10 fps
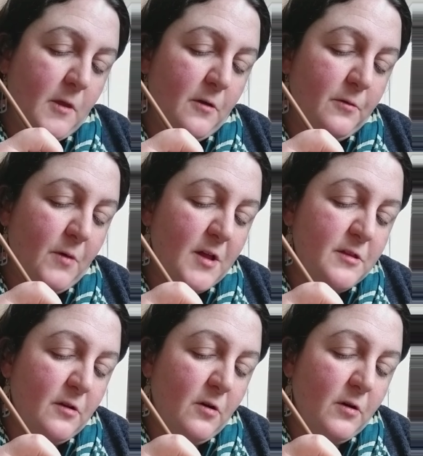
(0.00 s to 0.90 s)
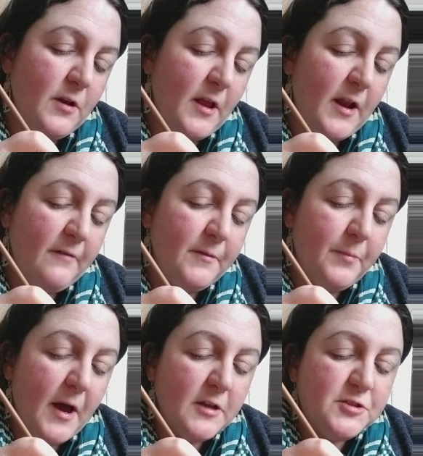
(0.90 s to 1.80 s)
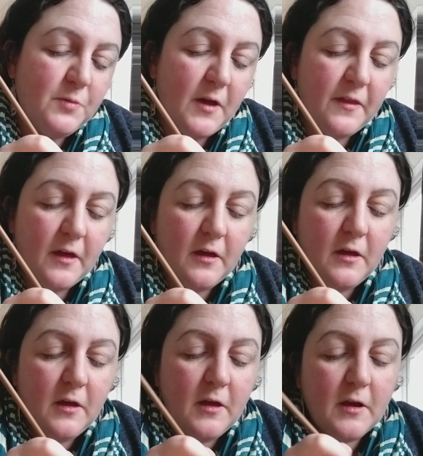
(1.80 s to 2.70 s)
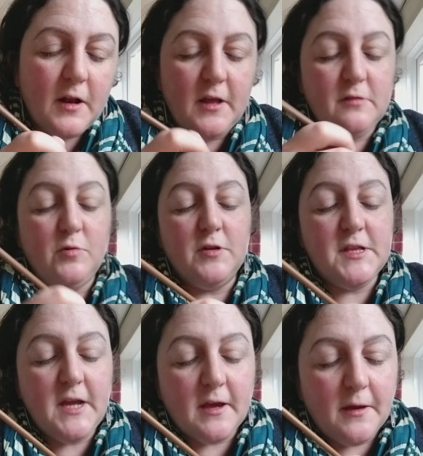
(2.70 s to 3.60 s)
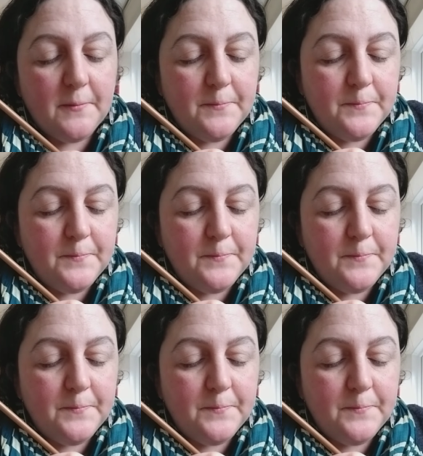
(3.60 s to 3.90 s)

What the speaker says: Otherwise you'll have a patch where the glaze won't stick.